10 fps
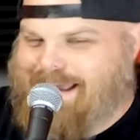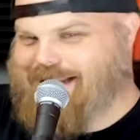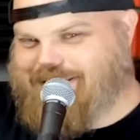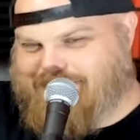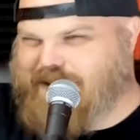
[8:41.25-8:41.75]

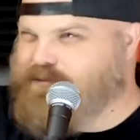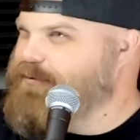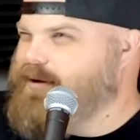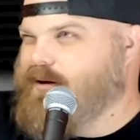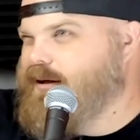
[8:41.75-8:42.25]
I talked a,
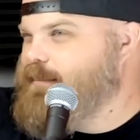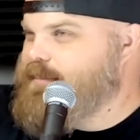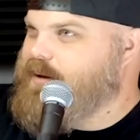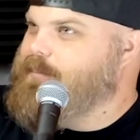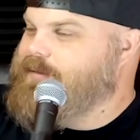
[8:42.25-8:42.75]
uh,
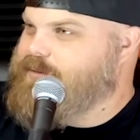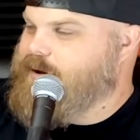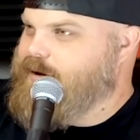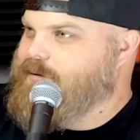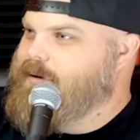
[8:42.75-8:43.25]
maybe a month
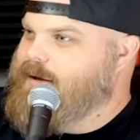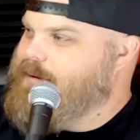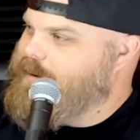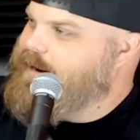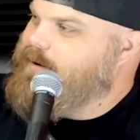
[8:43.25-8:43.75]
ago
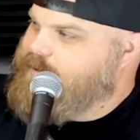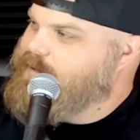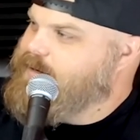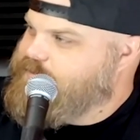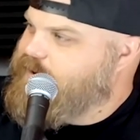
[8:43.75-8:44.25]
about how I
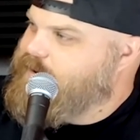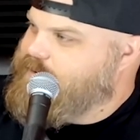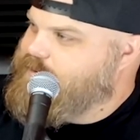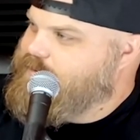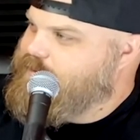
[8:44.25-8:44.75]
did a
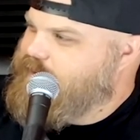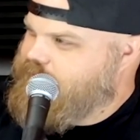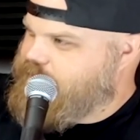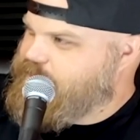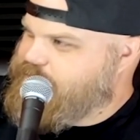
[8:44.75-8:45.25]
talk
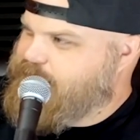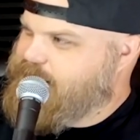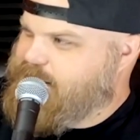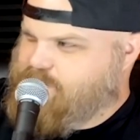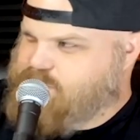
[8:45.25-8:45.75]
at a youth
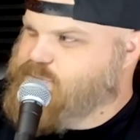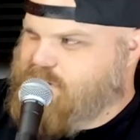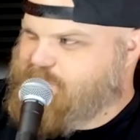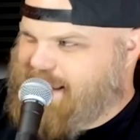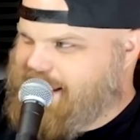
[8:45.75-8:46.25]
night, and it was
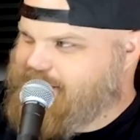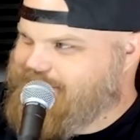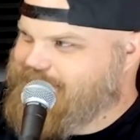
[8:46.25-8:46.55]
really bad.